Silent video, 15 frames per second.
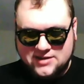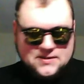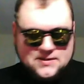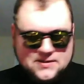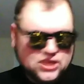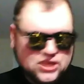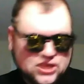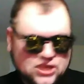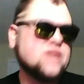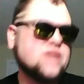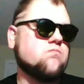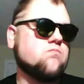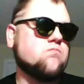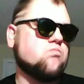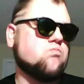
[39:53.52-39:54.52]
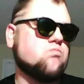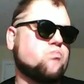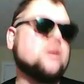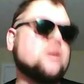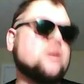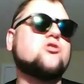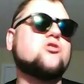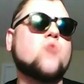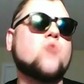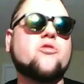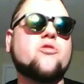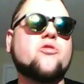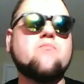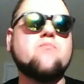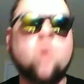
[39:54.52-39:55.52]
you can build wealth
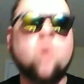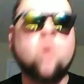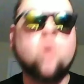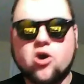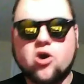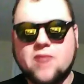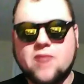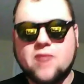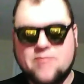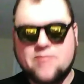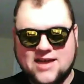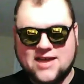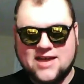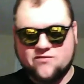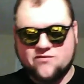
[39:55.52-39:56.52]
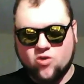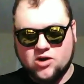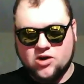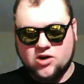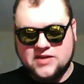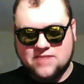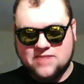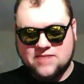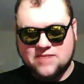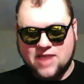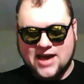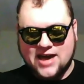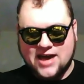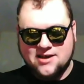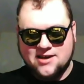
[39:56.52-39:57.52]
more by paying it forward than
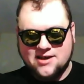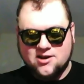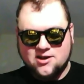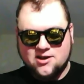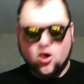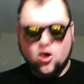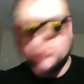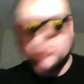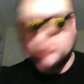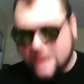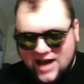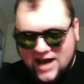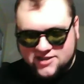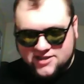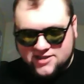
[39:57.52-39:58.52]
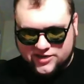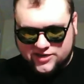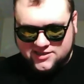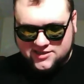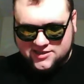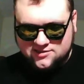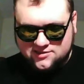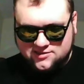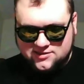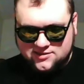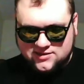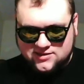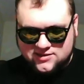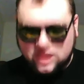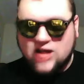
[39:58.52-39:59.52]
by holding on to it
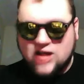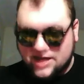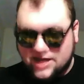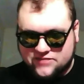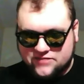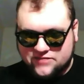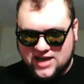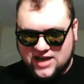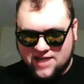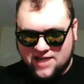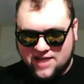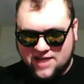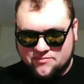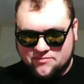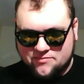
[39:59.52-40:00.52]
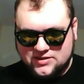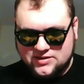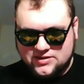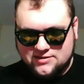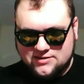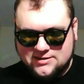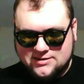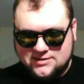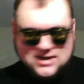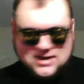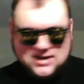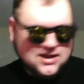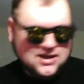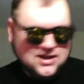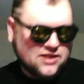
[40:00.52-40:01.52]
a lot of the time. I
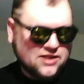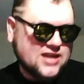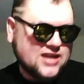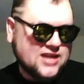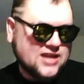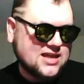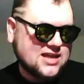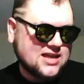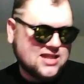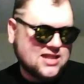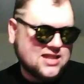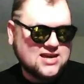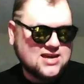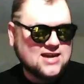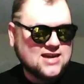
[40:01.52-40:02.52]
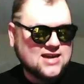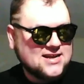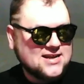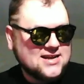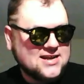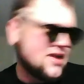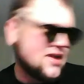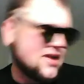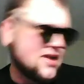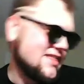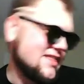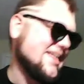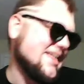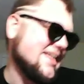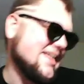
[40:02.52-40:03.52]
don't think they see it. And
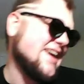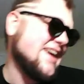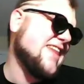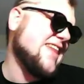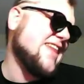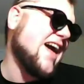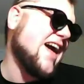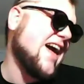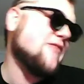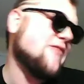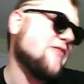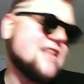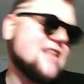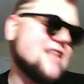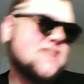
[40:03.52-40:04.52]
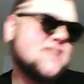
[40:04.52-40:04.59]
they have a tendency to